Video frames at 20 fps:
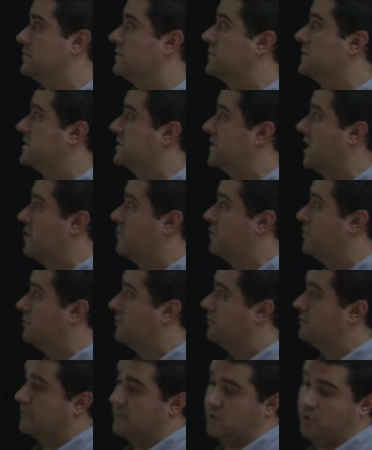same
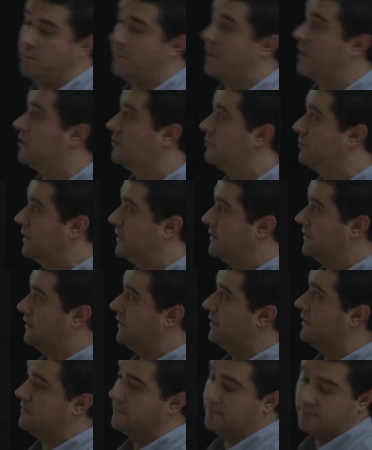domain, but
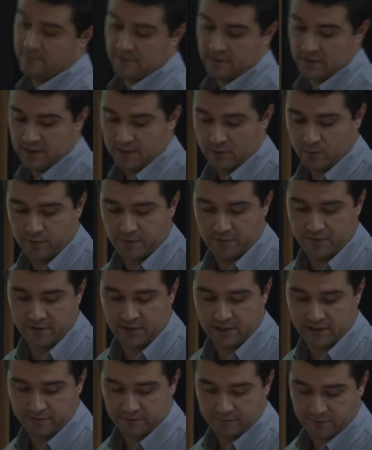with
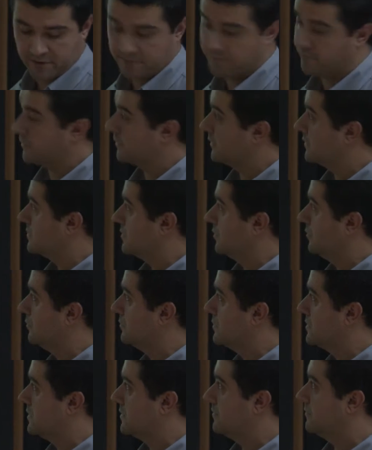another framework. So
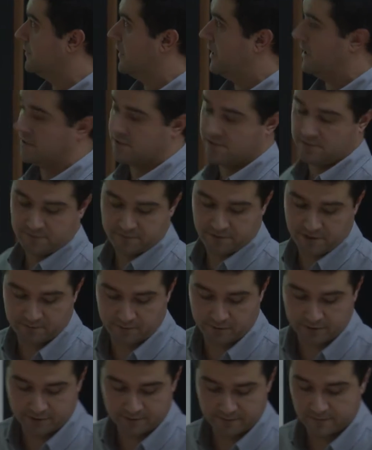it's an Axon
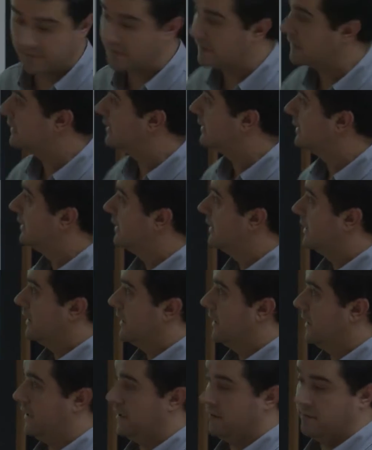framework.
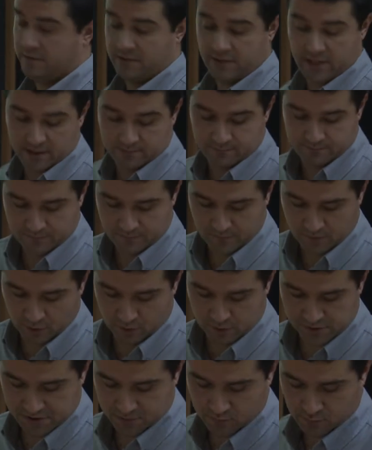And yeah,
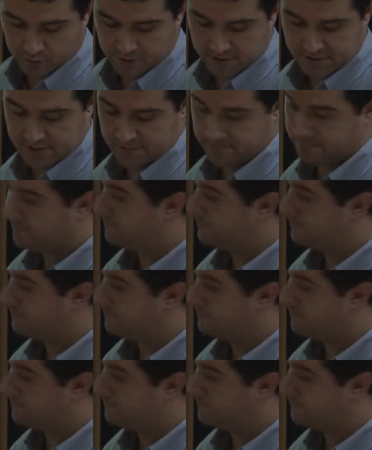closing words.